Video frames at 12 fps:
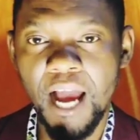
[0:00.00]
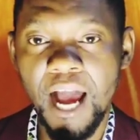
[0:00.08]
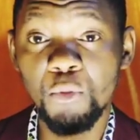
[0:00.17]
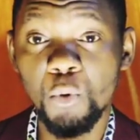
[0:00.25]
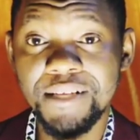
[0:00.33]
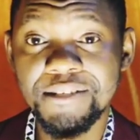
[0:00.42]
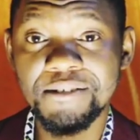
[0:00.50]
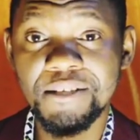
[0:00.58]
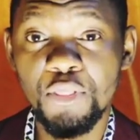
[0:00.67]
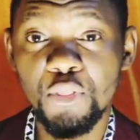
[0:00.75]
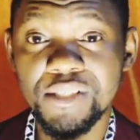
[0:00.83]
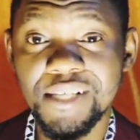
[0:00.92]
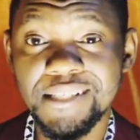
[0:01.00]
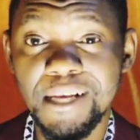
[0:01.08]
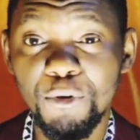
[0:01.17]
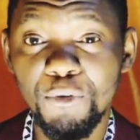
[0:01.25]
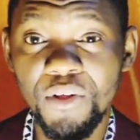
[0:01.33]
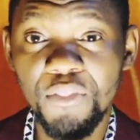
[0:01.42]
Otherwise, those are
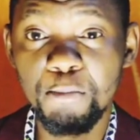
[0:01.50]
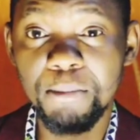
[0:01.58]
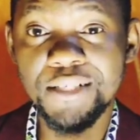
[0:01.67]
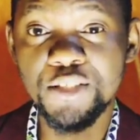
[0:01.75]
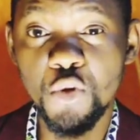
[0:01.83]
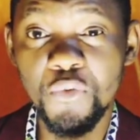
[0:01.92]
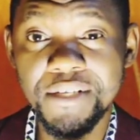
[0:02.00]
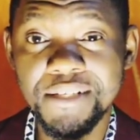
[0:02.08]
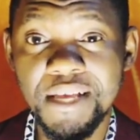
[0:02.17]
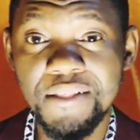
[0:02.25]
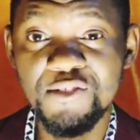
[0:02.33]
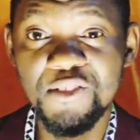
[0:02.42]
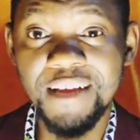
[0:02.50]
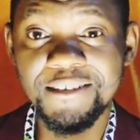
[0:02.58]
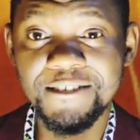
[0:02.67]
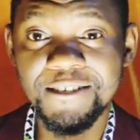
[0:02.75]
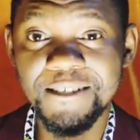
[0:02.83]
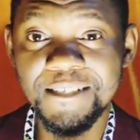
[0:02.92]
some of the big stories
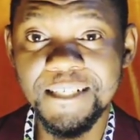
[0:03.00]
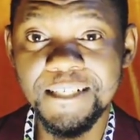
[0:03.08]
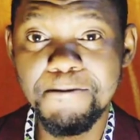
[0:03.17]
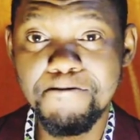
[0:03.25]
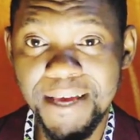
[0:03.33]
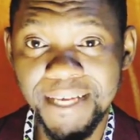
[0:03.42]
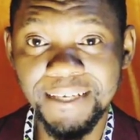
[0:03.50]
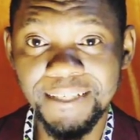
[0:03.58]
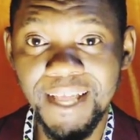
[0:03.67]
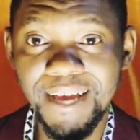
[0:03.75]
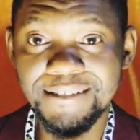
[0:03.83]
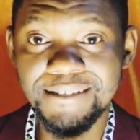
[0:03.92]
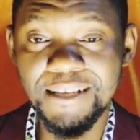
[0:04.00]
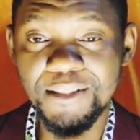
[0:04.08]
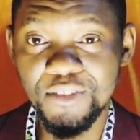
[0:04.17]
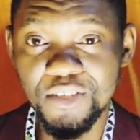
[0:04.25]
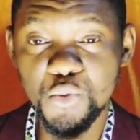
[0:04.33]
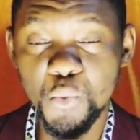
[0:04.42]
that did make headlines
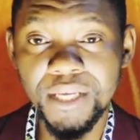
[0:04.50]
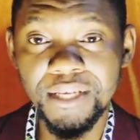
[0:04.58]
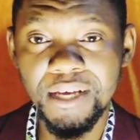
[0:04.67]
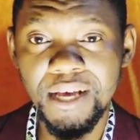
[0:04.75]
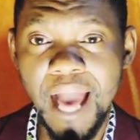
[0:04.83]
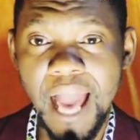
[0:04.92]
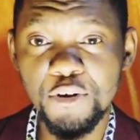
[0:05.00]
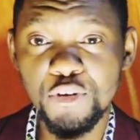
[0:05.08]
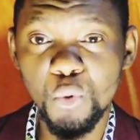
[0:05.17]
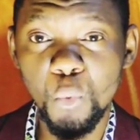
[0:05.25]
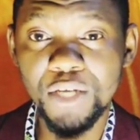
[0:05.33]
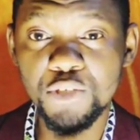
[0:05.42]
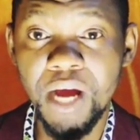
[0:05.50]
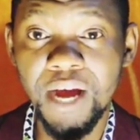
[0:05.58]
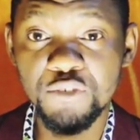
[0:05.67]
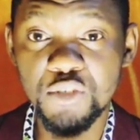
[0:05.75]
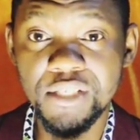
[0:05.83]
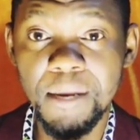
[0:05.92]
this week. I don't know what you
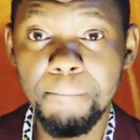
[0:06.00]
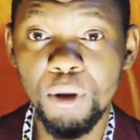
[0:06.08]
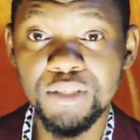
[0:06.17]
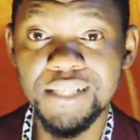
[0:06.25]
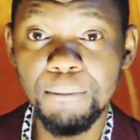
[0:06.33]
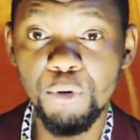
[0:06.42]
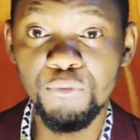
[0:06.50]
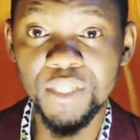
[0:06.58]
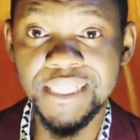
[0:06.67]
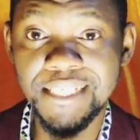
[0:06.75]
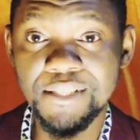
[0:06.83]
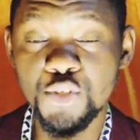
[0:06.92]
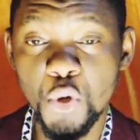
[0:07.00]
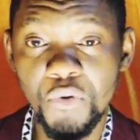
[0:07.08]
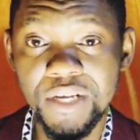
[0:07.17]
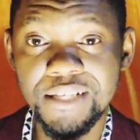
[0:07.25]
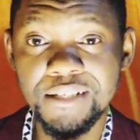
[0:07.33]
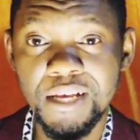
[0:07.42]
have to say about some of these
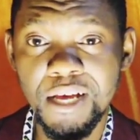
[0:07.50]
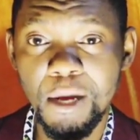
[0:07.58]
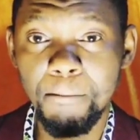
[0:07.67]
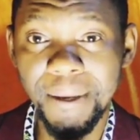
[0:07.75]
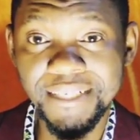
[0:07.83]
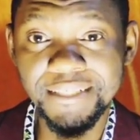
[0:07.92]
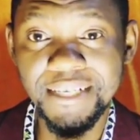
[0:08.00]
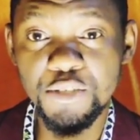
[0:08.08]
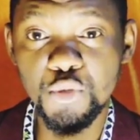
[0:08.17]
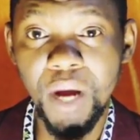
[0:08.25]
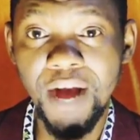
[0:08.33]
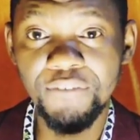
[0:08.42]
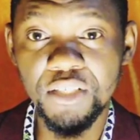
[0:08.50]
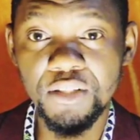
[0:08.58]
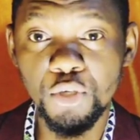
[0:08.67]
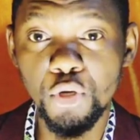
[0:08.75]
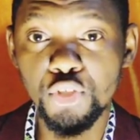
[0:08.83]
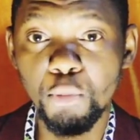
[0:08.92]
stories, but in case you have
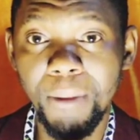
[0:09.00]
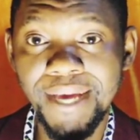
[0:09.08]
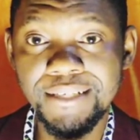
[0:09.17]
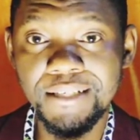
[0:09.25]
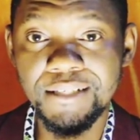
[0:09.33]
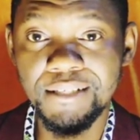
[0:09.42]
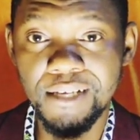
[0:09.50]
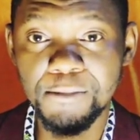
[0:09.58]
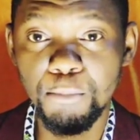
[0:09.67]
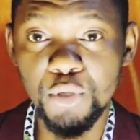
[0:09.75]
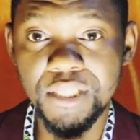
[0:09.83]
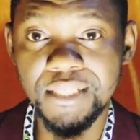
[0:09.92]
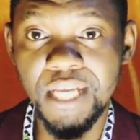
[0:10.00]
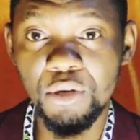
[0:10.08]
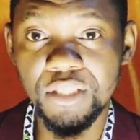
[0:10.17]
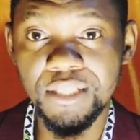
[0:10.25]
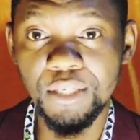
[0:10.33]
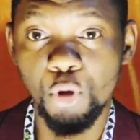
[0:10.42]
anything on your mind, just put it
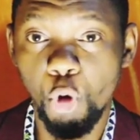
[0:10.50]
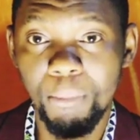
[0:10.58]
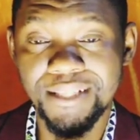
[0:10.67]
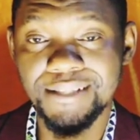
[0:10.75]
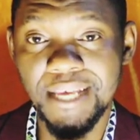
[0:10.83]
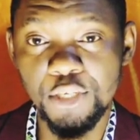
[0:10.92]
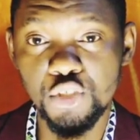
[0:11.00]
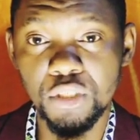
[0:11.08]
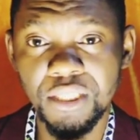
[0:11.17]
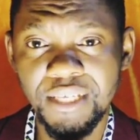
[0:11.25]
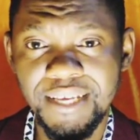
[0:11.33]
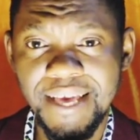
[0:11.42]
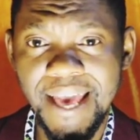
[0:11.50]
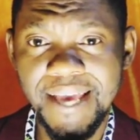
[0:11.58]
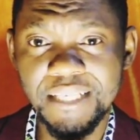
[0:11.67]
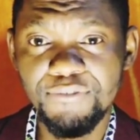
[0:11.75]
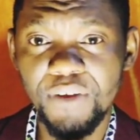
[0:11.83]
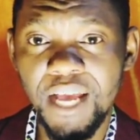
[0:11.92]
down in the comment section.
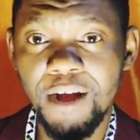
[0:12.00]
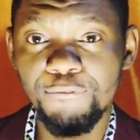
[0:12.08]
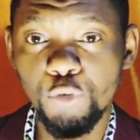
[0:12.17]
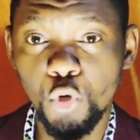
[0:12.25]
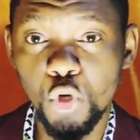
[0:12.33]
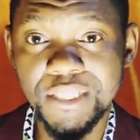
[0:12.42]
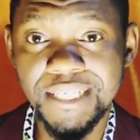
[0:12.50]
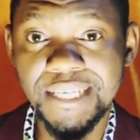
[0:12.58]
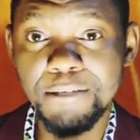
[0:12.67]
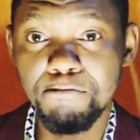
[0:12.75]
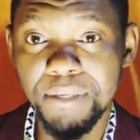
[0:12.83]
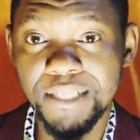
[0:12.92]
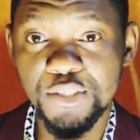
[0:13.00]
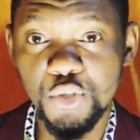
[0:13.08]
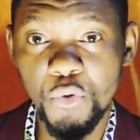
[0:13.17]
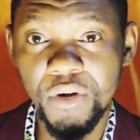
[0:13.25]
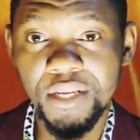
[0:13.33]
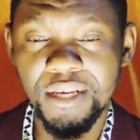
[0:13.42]
And if I have forgotten any big
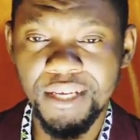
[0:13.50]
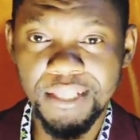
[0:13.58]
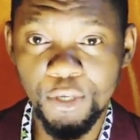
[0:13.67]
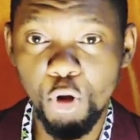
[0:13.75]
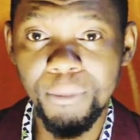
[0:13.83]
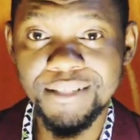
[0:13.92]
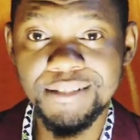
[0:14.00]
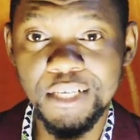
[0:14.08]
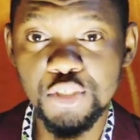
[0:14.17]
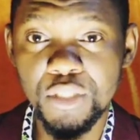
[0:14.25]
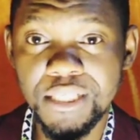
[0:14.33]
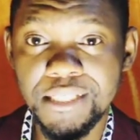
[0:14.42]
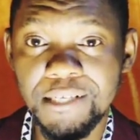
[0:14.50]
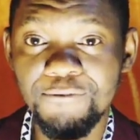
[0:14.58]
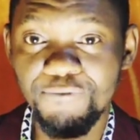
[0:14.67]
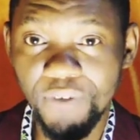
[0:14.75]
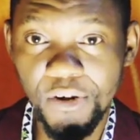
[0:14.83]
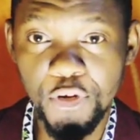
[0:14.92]
story, the comment section is
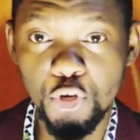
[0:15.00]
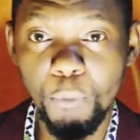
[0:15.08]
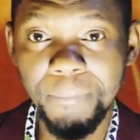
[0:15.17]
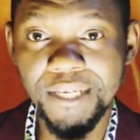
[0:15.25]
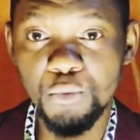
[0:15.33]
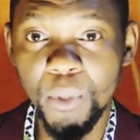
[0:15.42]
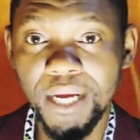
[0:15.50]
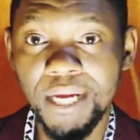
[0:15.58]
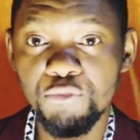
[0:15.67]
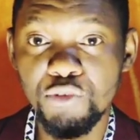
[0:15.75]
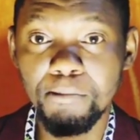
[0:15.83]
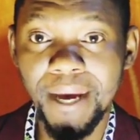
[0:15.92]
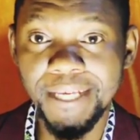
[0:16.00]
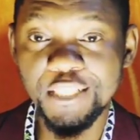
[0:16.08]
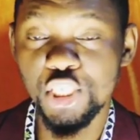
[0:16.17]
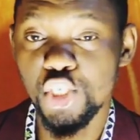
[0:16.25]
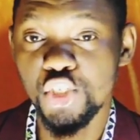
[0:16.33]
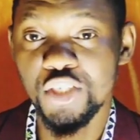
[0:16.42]
very open. We can
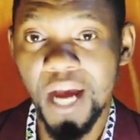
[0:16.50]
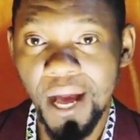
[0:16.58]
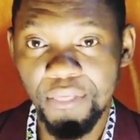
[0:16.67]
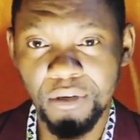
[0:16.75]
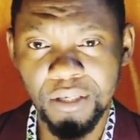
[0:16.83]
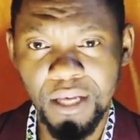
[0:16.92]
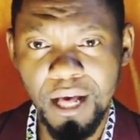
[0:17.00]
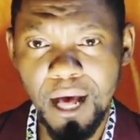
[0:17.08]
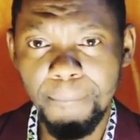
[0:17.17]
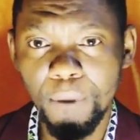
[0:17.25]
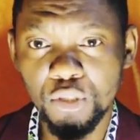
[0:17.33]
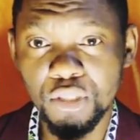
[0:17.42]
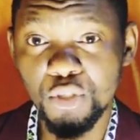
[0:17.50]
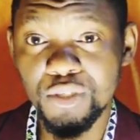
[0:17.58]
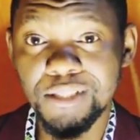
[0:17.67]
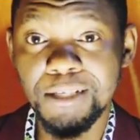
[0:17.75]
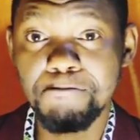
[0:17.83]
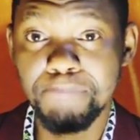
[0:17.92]
remind each other about
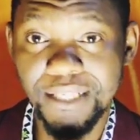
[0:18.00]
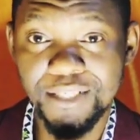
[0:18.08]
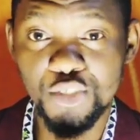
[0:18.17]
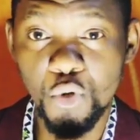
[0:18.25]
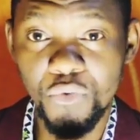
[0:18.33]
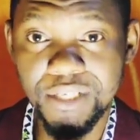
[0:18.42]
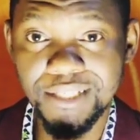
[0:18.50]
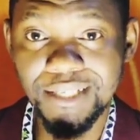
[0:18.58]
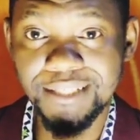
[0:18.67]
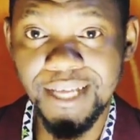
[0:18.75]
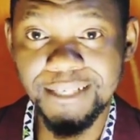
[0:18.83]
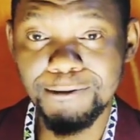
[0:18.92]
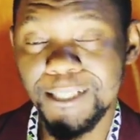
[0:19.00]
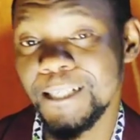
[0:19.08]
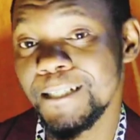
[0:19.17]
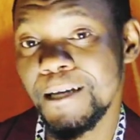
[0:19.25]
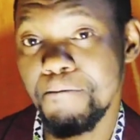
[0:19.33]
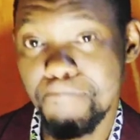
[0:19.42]
those big stories that
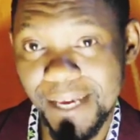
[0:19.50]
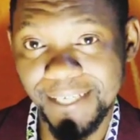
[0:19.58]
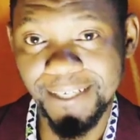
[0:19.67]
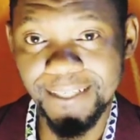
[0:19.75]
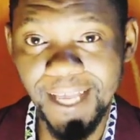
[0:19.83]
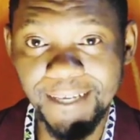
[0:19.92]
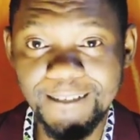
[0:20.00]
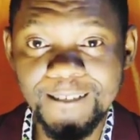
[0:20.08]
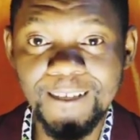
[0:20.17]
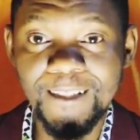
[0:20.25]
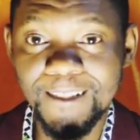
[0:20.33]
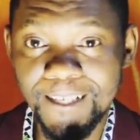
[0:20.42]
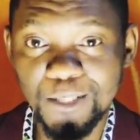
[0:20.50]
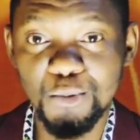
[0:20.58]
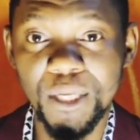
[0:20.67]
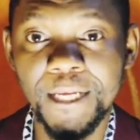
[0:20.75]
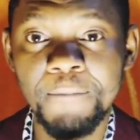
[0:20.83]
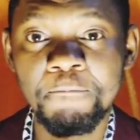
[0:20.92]
did make headlines this
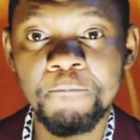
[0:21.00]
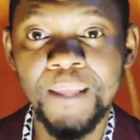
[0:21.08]
week.